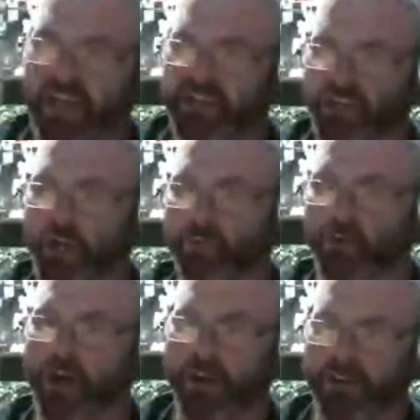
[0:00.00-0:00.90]
Joe
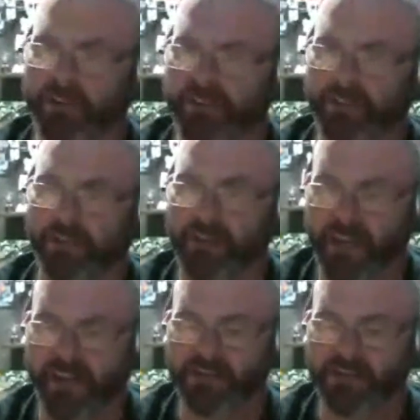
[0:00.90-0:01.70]
product until the next